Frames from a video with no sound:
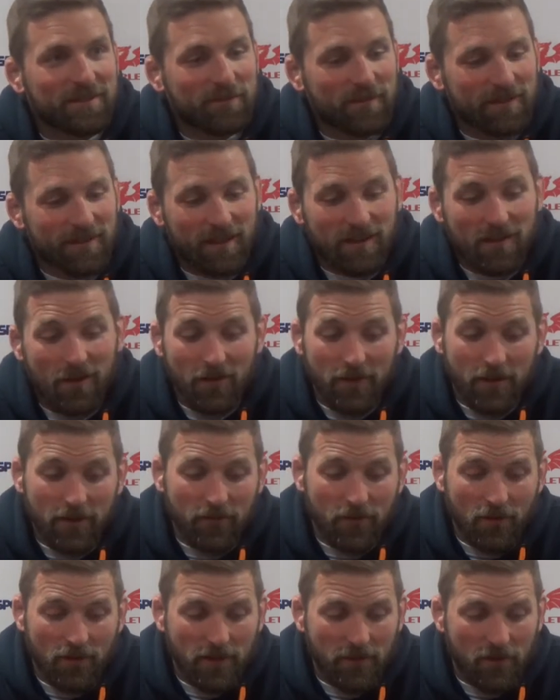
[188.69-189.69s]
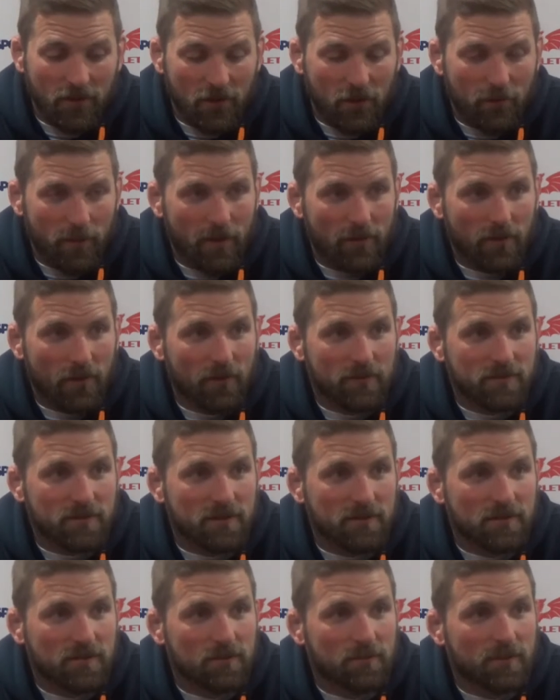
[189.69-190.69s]
But yeah, no, they've got a good back row,
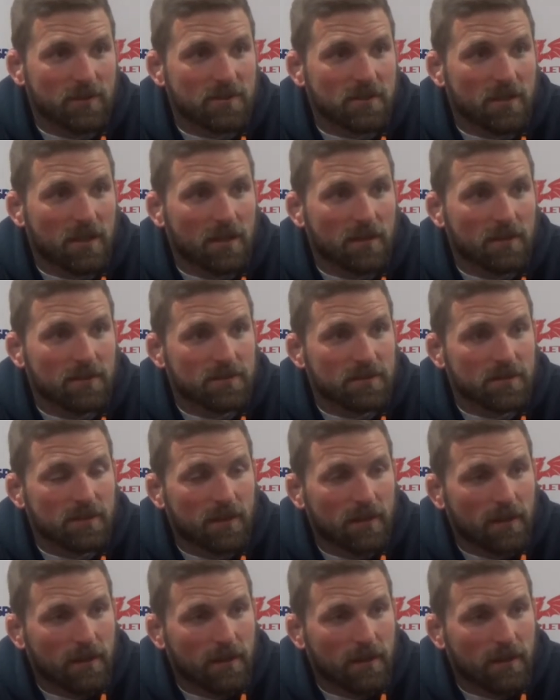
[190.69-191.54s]
obviously, two British Lions,